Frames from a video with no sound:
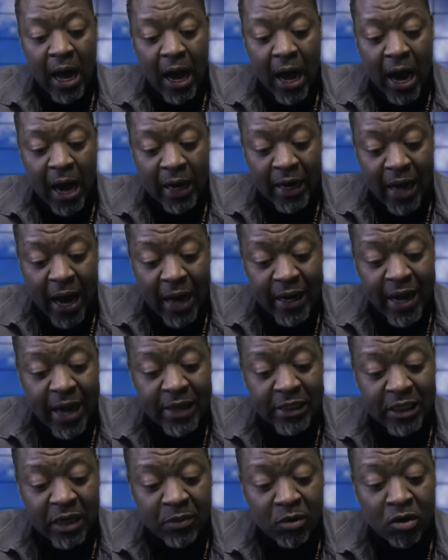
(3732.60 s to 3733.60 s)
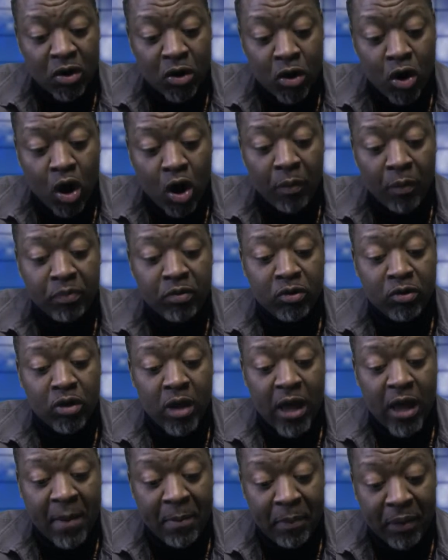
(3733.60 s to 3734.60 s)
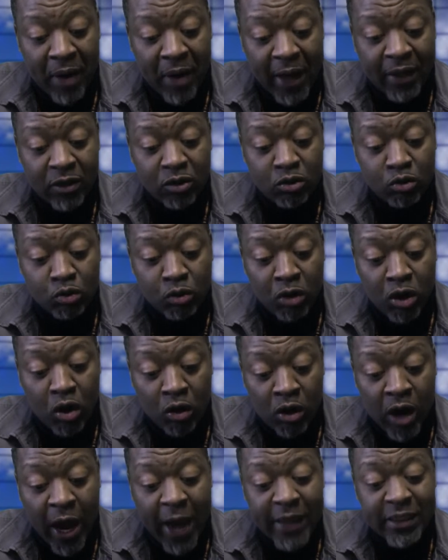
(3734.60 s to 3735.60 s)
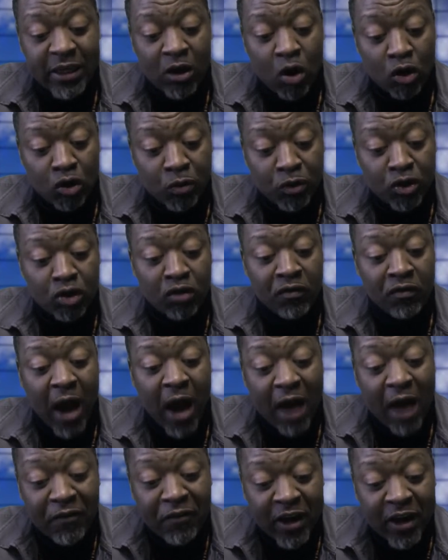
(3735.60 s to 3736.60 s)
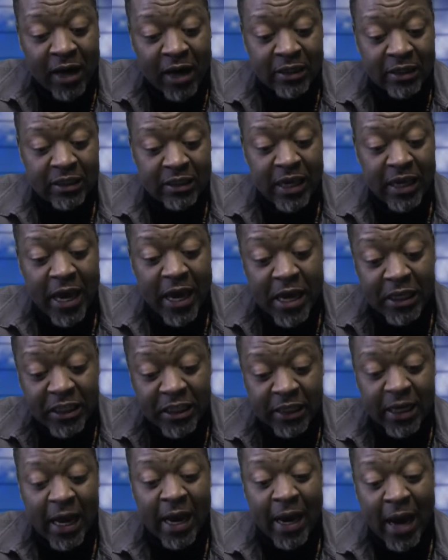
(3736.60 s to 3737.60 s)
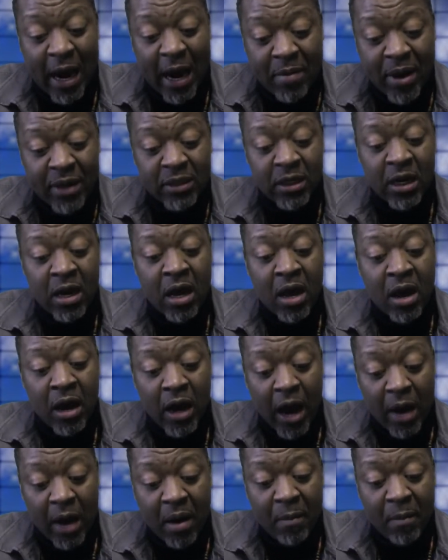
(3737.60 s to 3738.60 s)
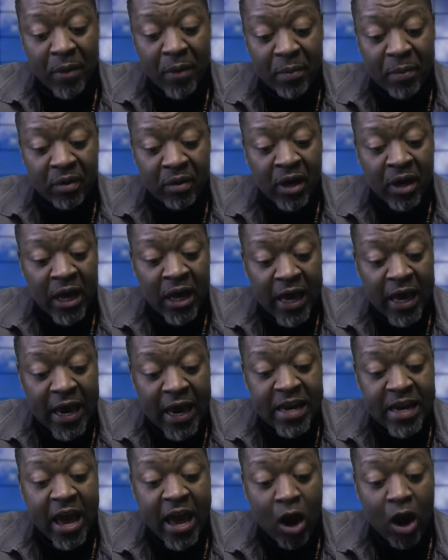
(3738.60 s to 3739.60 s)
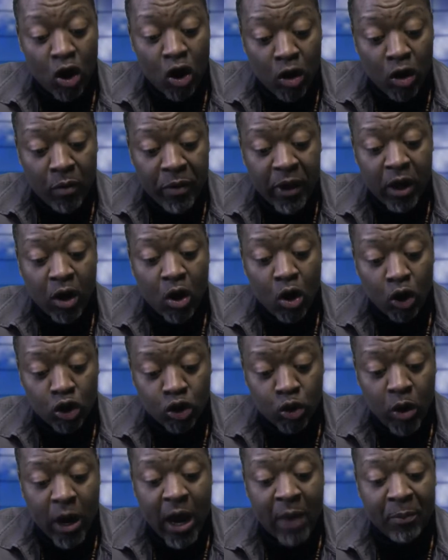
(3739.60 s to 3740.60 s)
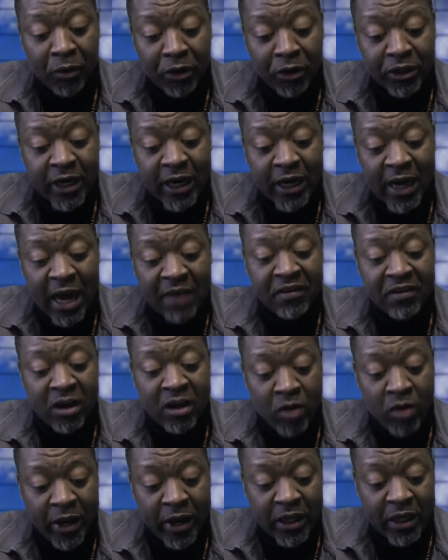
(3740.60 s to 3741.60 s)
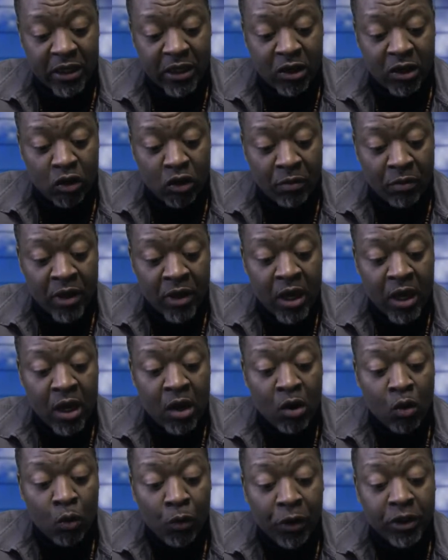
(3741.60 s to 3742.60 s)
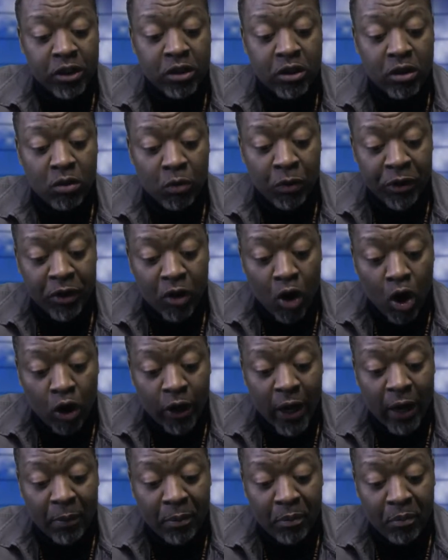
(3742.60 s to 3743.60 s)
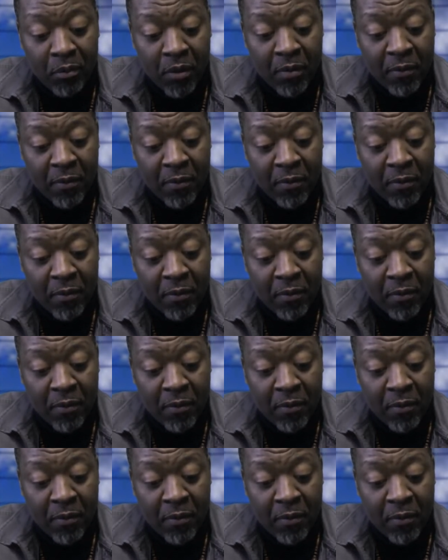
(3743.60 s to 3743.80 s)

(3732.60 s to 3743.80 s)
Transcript: And Adai-Sebo grew up a plan to recognize the contribution of Africans, Asians, and Caribbean people in the economic, cultural, and political life in the United Kingdom, which with other